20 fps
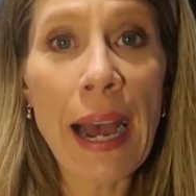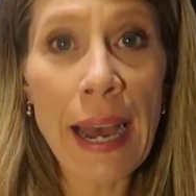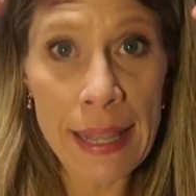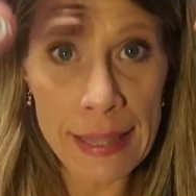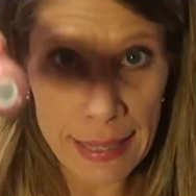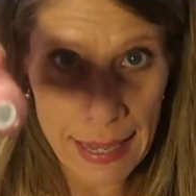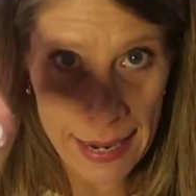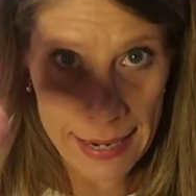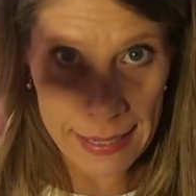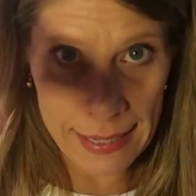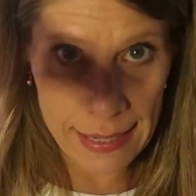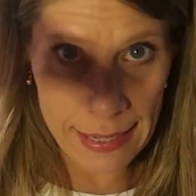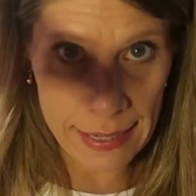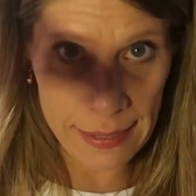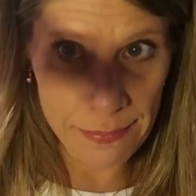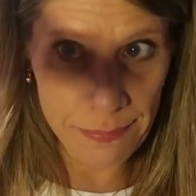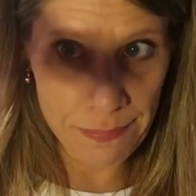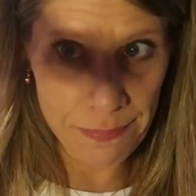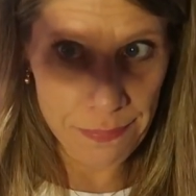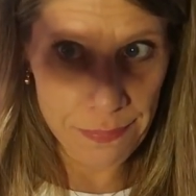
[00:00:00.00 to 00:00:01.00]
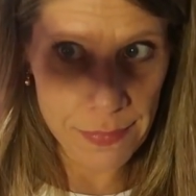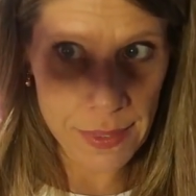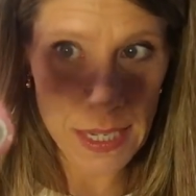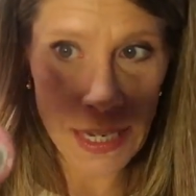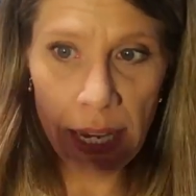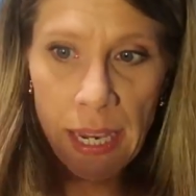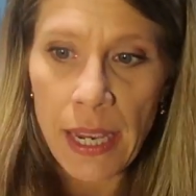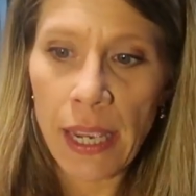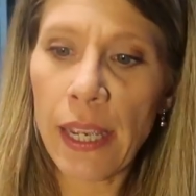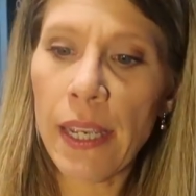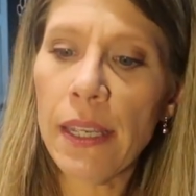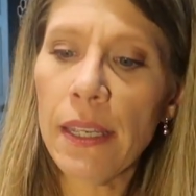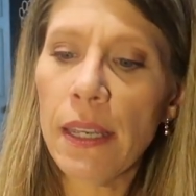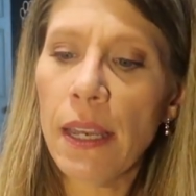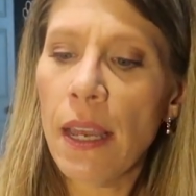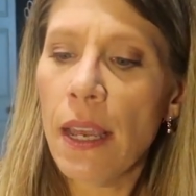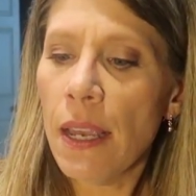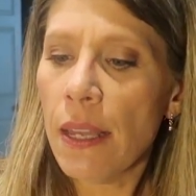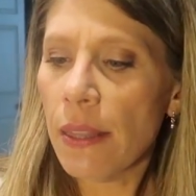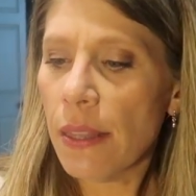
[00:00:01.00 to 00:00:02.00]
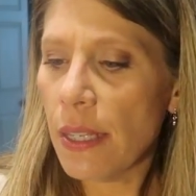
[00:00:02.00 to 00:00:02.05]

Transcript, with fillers: I like it okay?